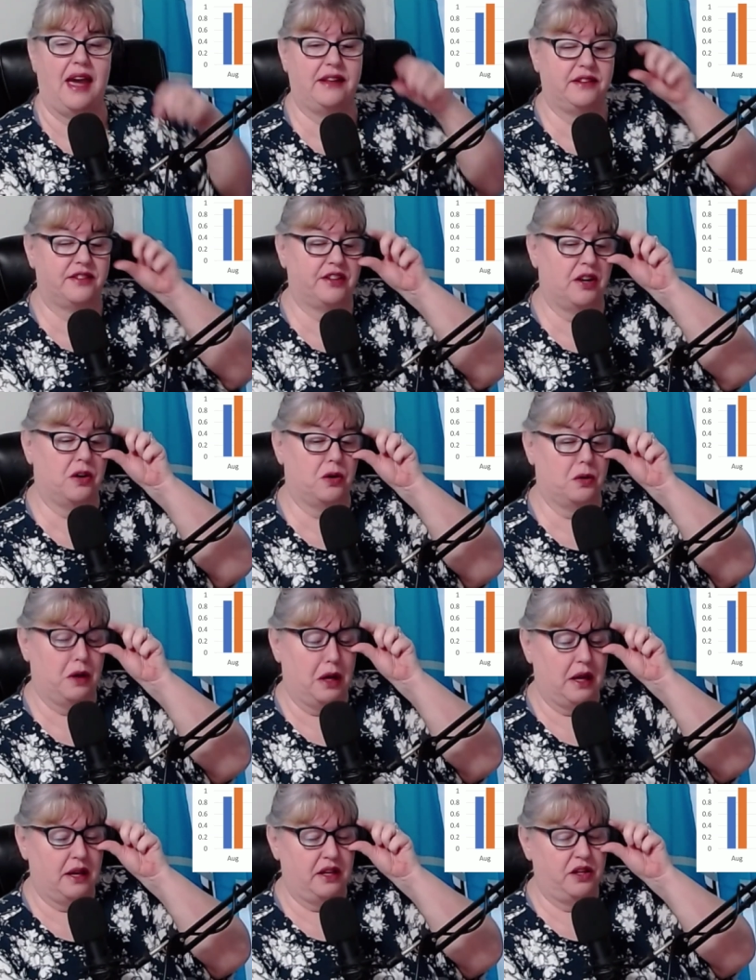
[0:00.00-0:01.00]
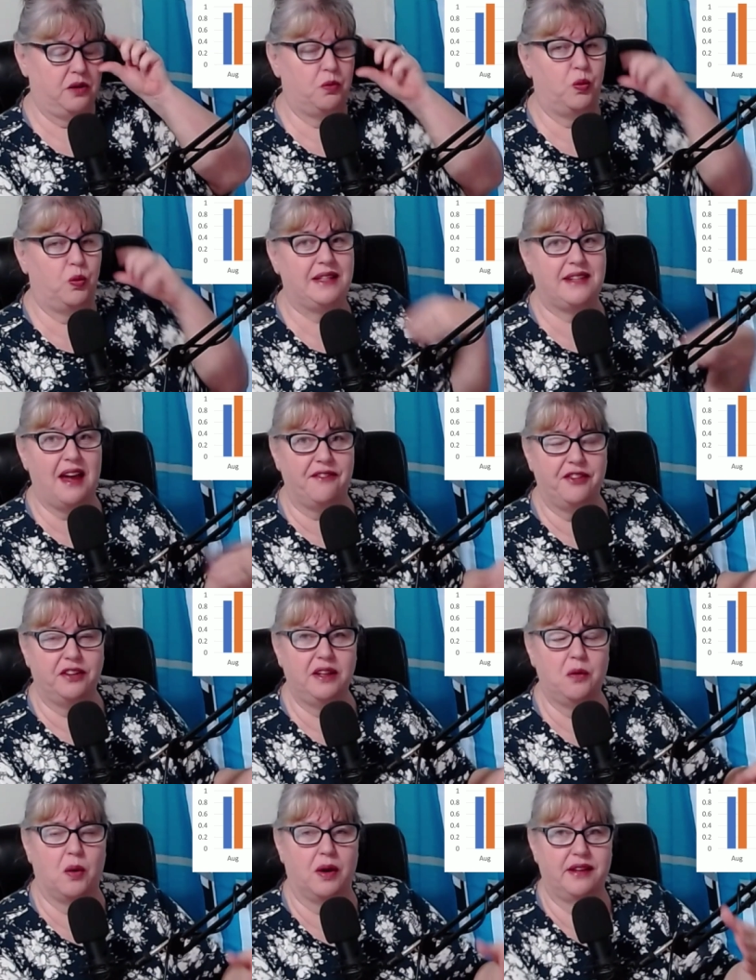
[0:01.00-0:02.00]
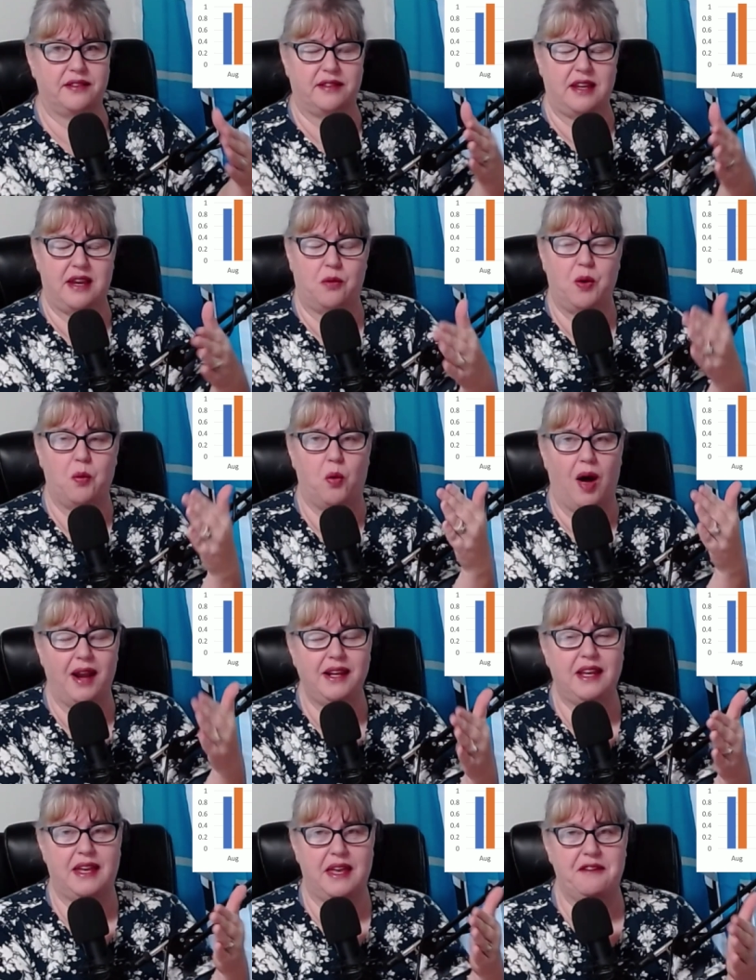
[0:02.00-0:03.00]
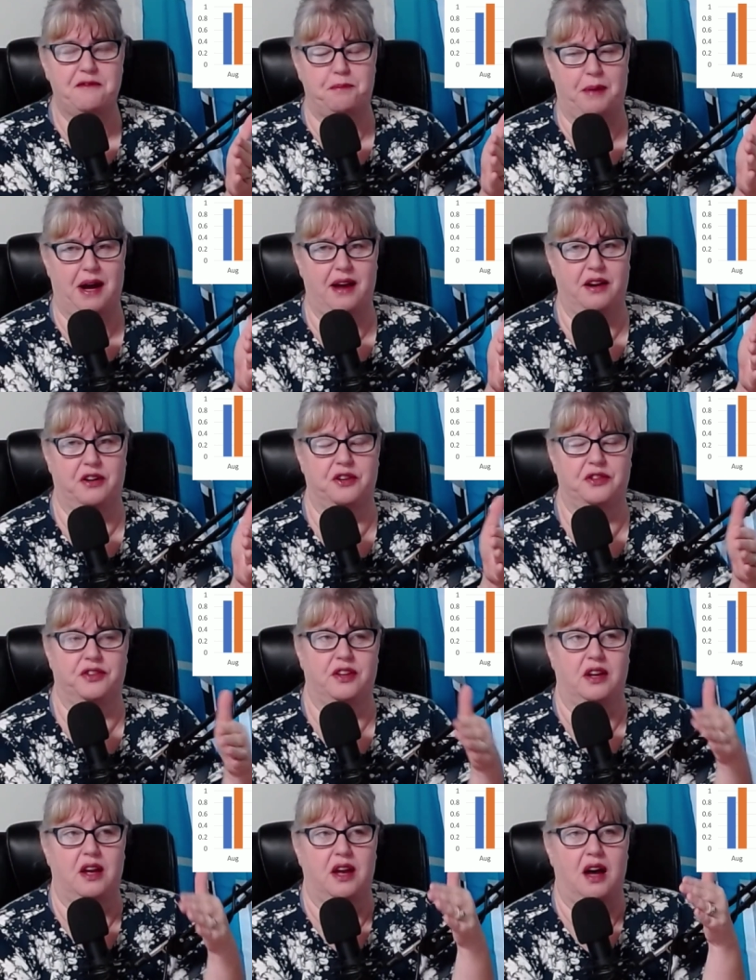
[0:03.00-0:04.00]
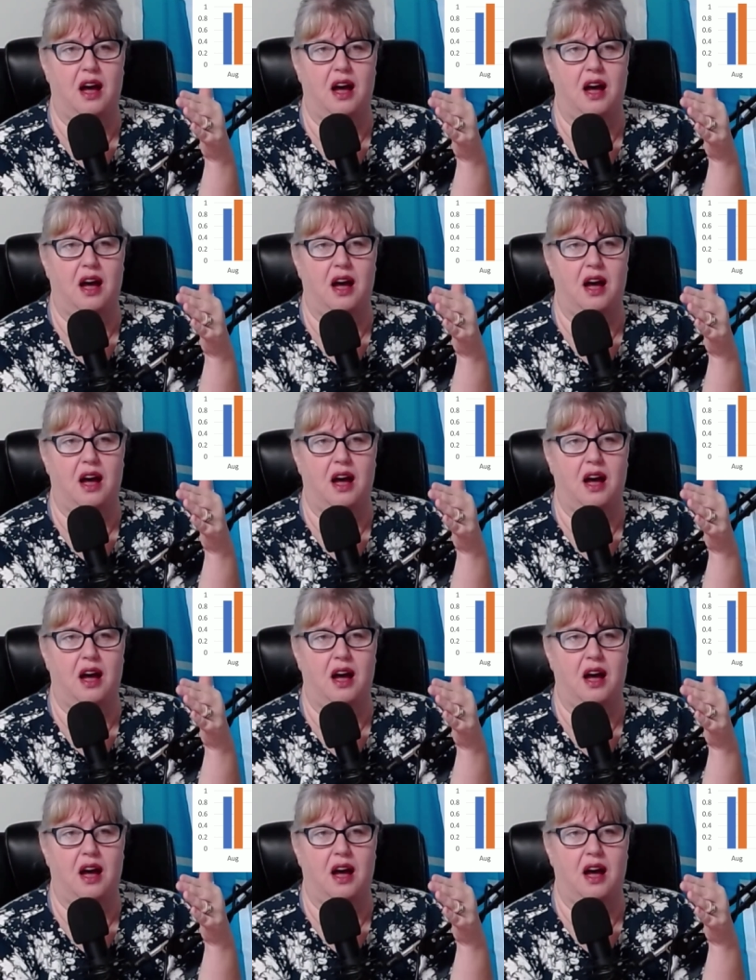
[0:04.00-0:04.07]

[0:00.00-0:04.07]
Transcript: And so we definitely want to see, we want to give buyers